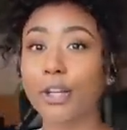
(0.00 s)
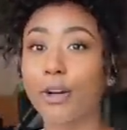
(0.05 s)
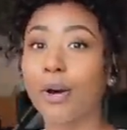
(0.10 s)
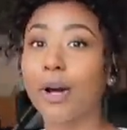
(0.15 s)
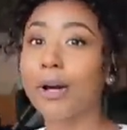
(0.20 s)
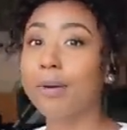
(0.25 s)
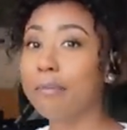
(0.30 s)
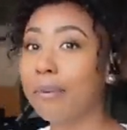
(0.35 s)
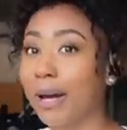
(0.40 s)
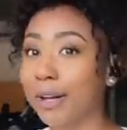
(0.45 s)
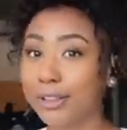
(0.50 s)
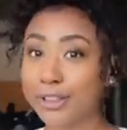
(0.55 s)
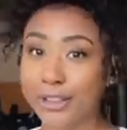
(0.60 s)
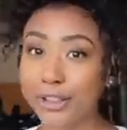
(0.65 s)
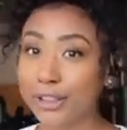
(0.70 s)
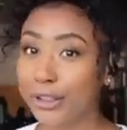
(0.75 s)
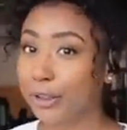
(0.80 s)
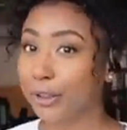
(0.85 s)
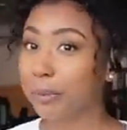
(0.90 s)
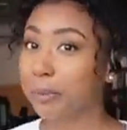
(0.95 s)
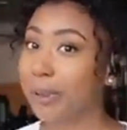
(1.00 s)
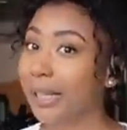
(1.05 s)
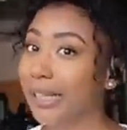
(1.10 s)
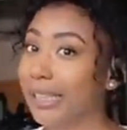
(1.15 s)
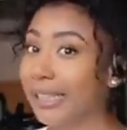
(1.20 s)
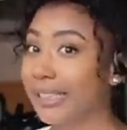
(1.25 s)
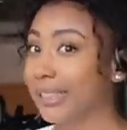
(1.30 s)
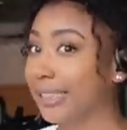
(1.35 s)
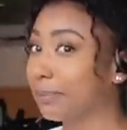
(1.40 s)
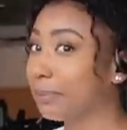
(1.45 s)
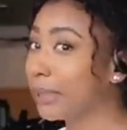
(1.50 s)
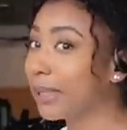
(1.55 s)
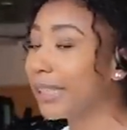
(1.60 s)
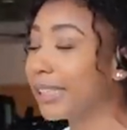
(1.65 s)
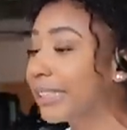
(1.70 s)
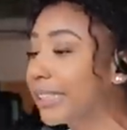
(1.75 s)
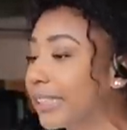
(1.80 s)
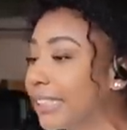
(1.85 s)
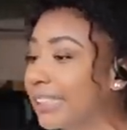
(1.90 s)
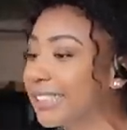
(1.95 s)
so I'm about to do my
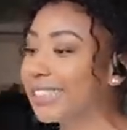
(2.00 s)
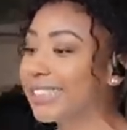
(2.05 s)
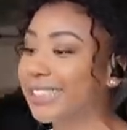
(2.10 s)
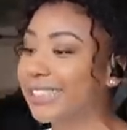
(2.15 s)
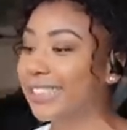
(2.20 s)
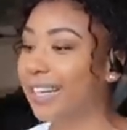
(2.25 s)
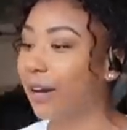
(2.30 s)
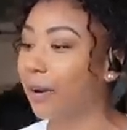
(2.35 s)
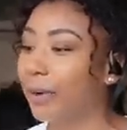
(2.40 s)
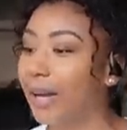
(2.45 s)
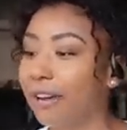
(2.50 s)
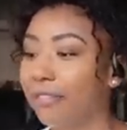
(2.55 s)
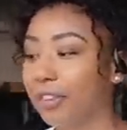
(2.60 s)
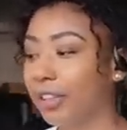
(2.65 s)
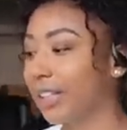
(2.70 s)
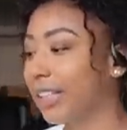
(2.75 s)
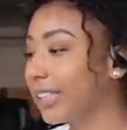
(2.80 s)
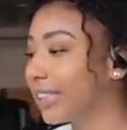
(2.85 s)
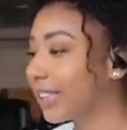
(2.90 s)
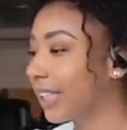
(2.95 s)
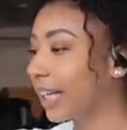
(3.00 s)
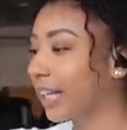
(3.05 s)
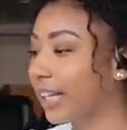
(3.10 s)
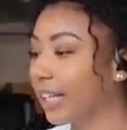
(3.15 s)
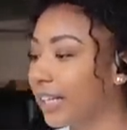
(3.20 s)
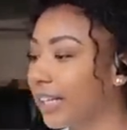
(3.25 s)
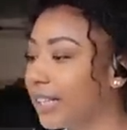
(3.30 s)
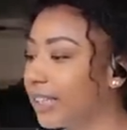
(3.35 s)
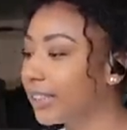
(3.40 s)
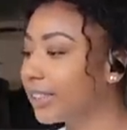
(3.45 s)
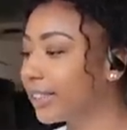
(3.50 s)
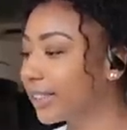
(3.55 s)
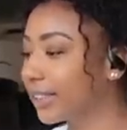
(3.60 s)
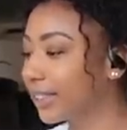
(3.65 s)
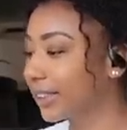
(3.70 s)
sprints. So we have 30 seconds.